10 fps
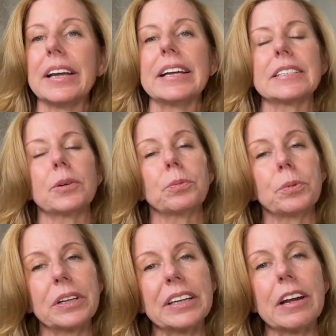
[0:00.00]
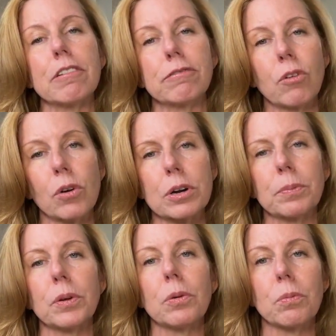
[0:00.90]
it's a really
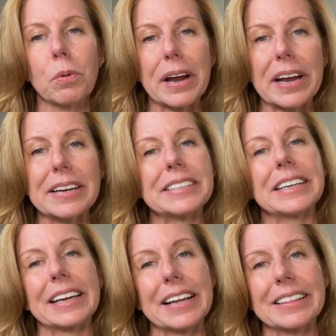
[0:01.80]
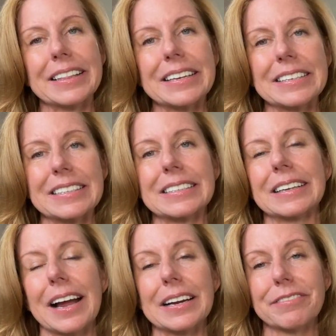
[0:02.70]
affordable way to get this
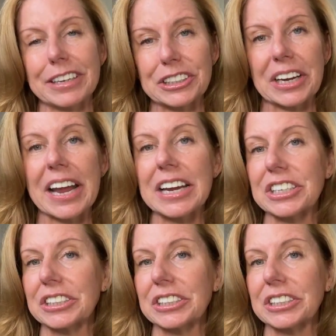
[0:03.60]
kind of education.